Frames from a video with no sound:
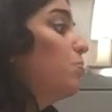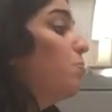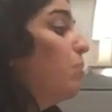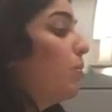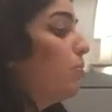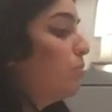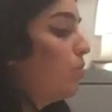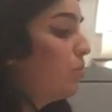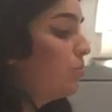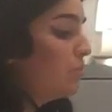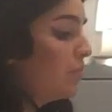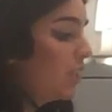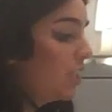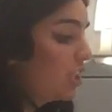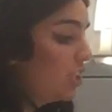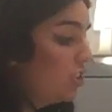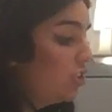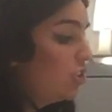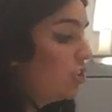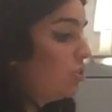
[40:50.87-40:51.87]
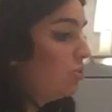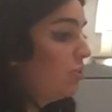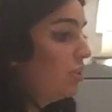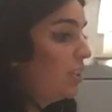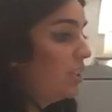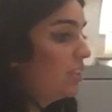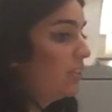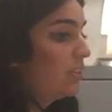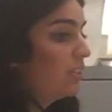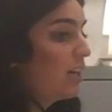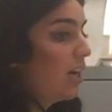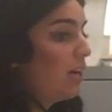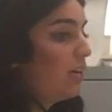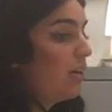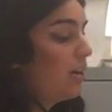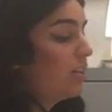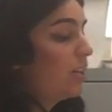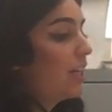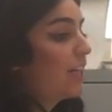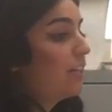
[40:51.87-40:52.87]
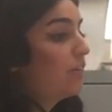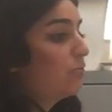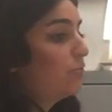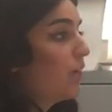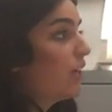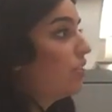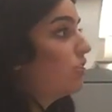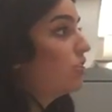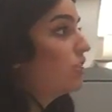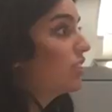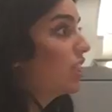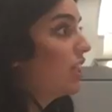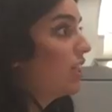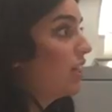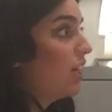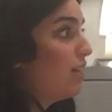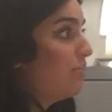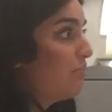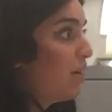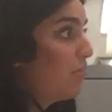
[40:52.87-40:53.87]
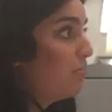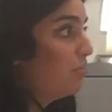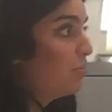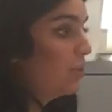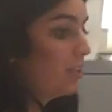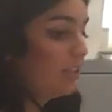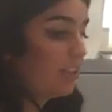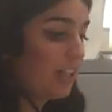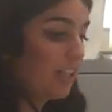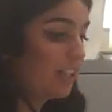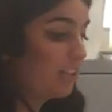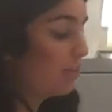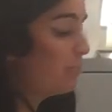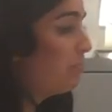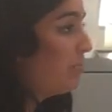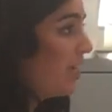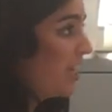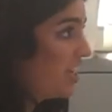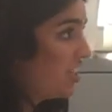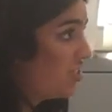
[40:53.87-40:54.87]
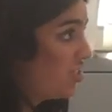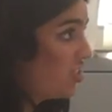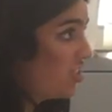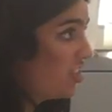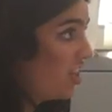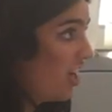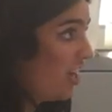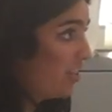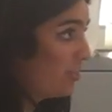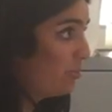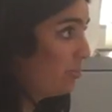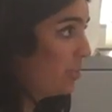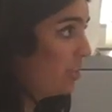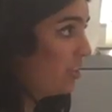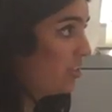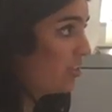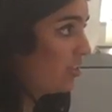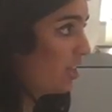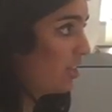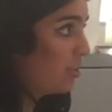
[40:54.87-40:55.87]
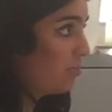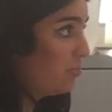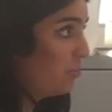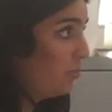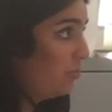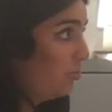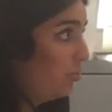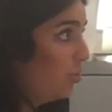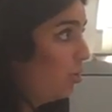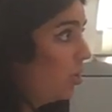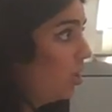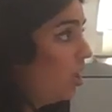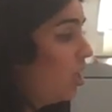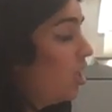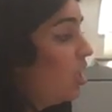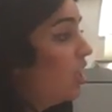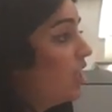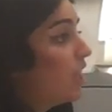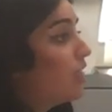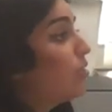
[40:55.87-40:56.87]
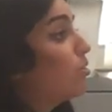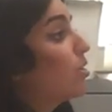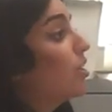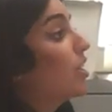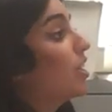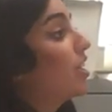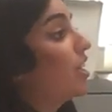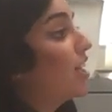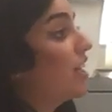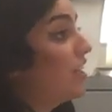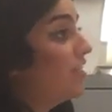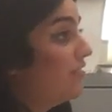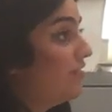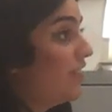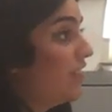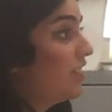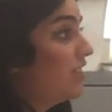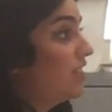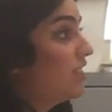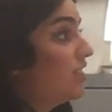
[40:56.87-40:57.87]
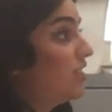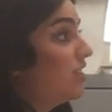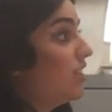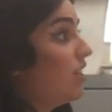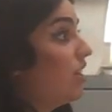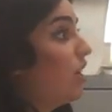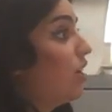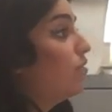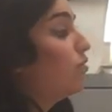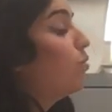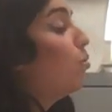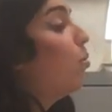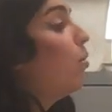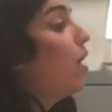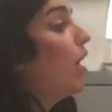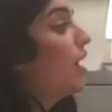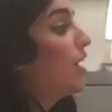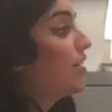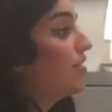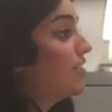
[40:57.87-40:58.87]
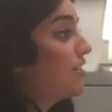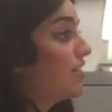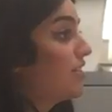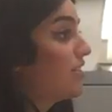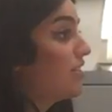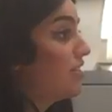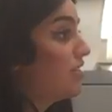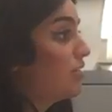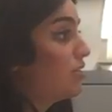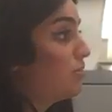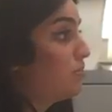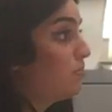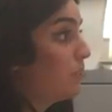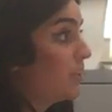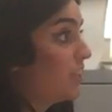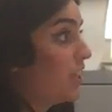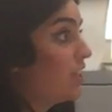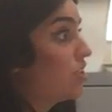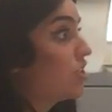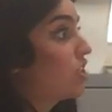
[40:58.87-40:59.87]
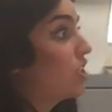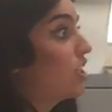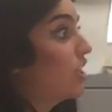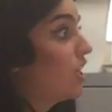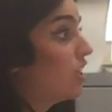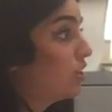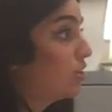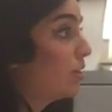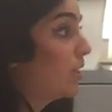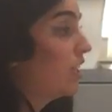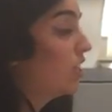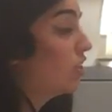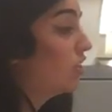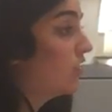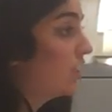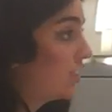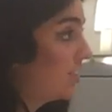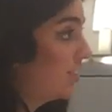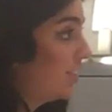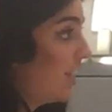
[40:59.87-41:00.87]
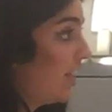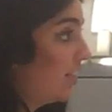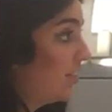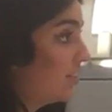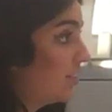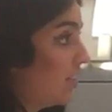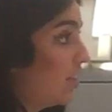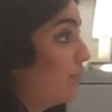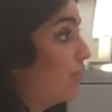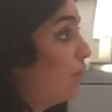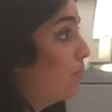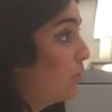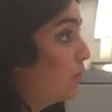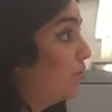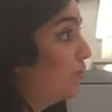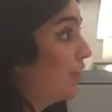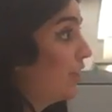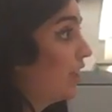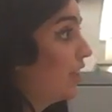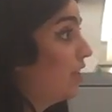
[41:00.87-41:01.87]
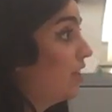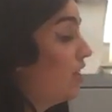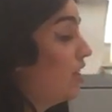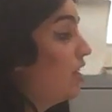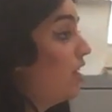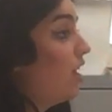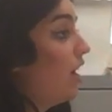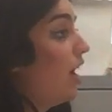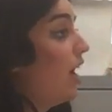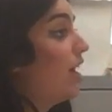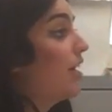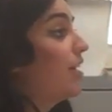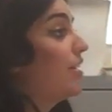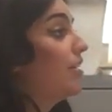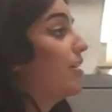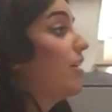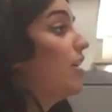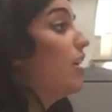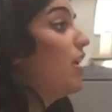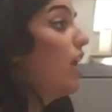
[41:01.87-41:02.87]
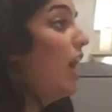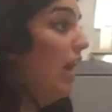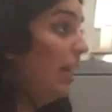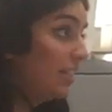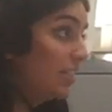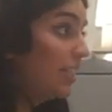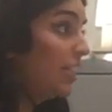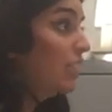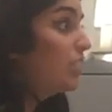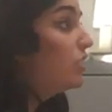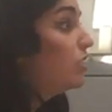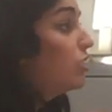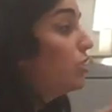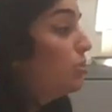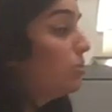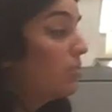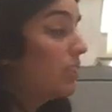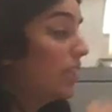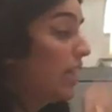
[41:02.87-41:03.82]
but what we could do is like Reynolds can come up with like the pitch as we discussed before in order to convince of why this is potentially a greater success of a movie and can do